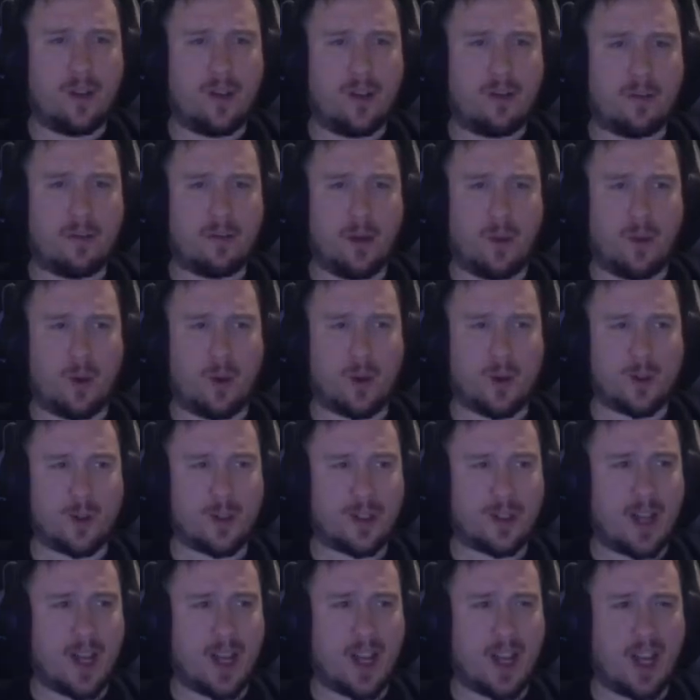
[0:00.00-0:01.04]
My Warrior's
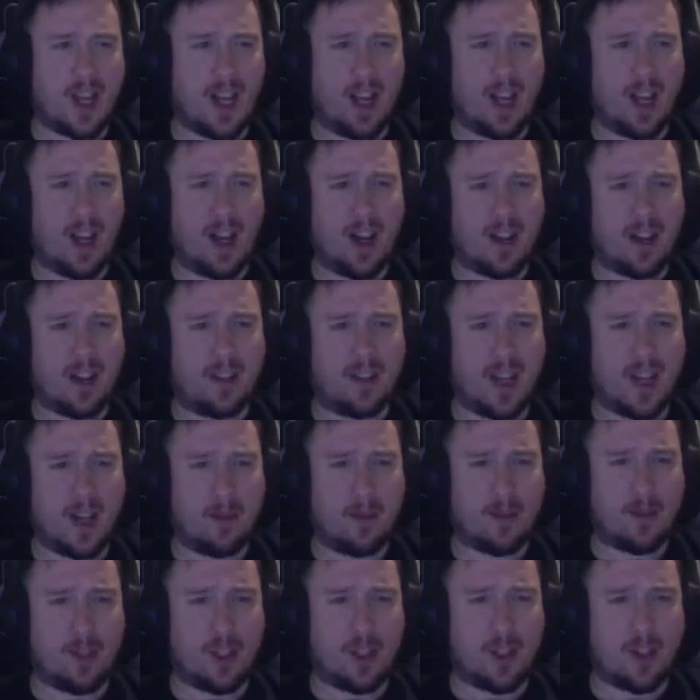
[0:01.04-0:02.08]
taking a lot of
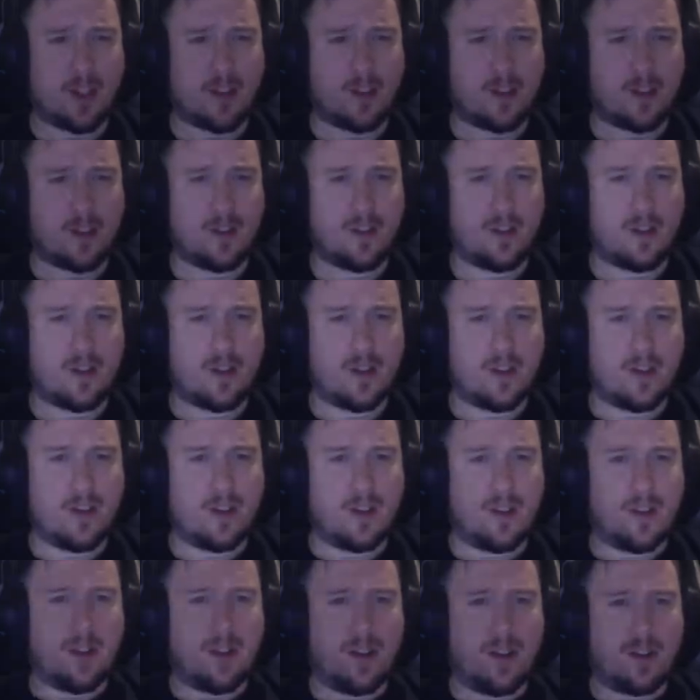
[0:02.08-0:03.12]
damage here.
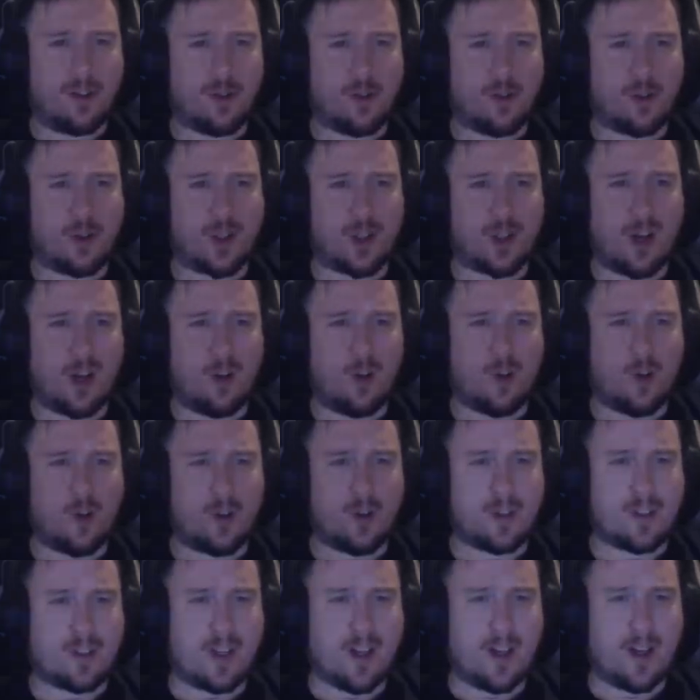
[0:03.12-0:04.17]
True Shot
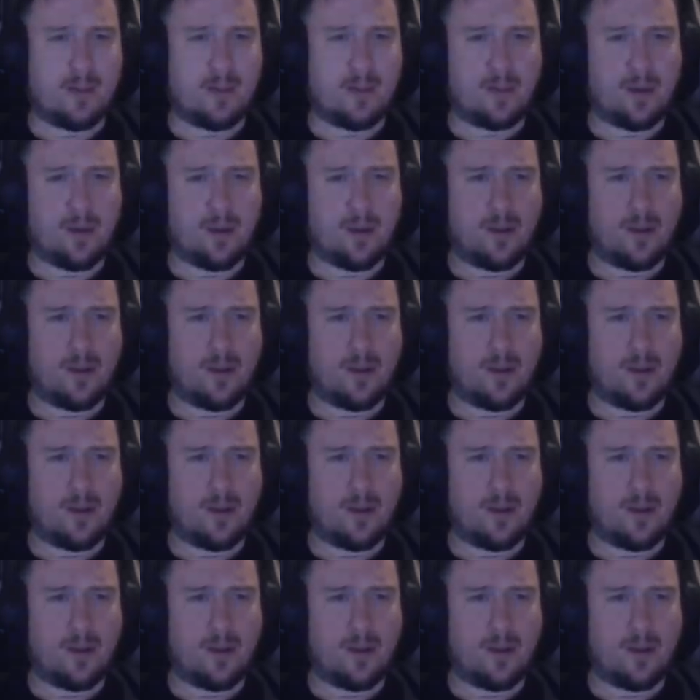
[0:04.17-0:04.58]
aura's up.